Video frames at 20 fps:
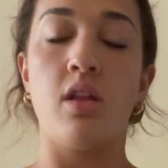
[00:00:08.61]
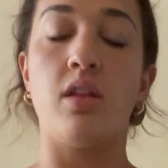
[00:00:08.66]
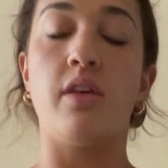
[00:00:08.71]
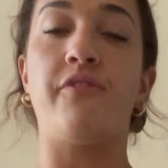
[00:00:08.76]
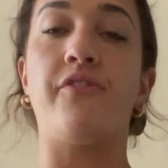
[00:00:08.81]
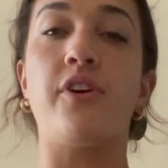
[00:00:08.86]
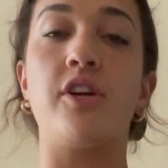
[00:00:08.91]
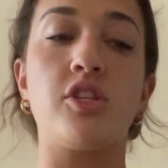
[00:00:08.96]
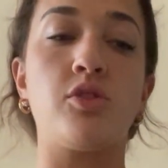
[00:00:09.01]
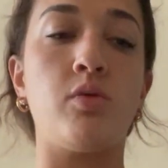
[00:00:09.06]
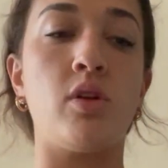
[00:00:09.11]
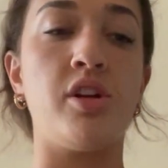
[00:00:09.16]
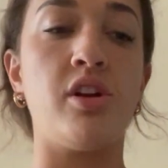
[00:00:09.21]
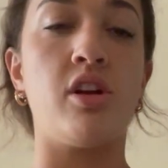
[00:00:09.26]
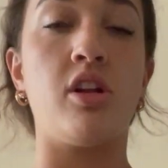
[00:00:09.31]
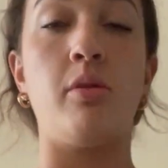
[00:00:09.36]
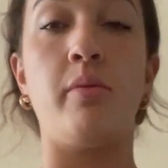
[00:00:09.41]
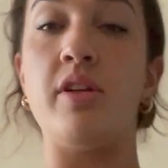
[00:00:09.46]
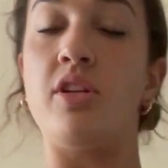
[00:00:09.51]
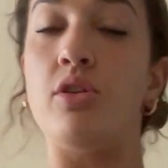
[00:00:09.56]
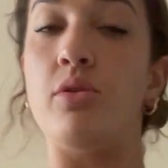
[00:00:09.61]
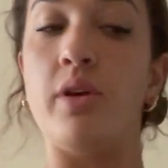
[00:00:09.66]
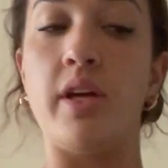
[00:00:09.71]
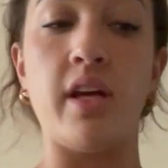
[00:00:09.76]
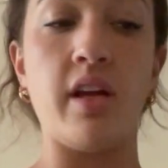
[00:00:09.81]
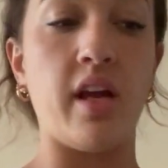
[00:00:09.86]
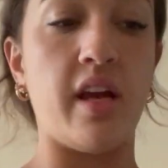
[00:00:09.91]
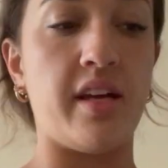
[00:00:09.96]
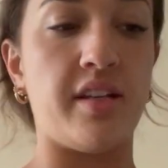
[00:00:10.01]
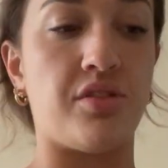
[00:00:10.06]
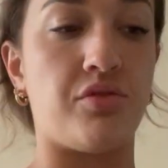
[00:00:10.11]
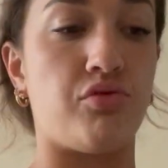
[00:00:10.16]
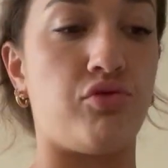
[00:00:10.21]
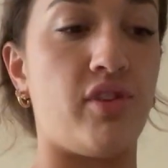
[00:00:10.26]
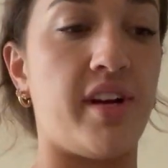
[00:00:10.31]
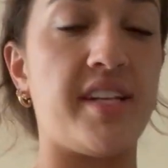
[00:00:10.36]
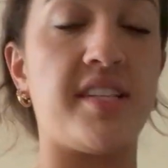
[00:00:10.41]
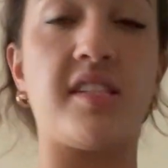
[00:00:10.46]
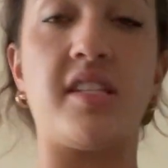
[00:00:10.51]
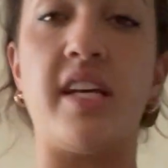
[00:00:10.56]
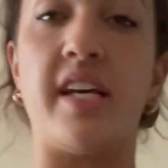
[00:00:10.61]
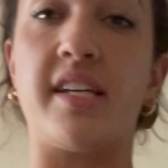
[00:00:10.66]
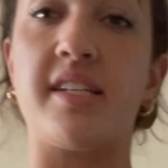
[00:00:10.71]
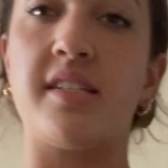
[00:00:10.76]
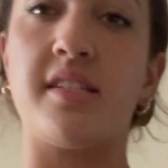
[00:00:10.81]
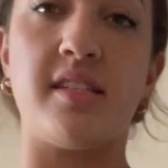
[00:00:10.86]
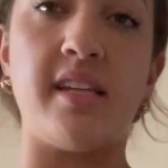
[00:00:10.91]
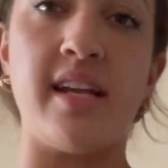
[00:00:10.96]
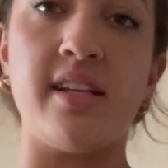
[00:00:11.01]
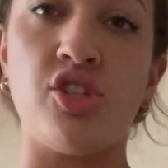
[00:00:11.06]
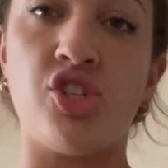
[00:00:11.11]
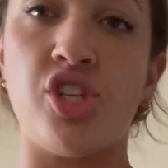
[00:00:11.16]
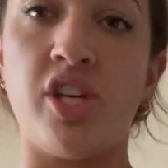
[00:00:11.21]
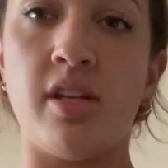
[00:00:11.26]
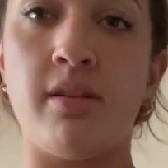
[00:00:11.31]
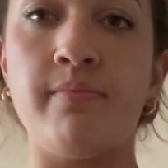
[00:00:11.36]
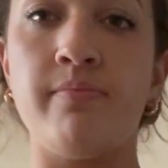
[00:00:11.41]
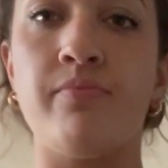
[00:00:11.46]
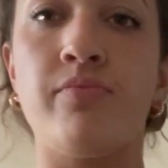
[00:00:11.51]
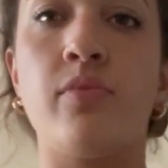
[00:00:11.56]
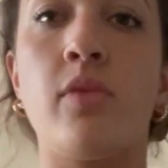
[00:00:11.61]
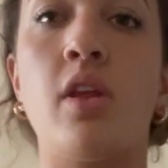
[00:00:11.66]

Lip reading: The first one you're going to be doing is wrist extension.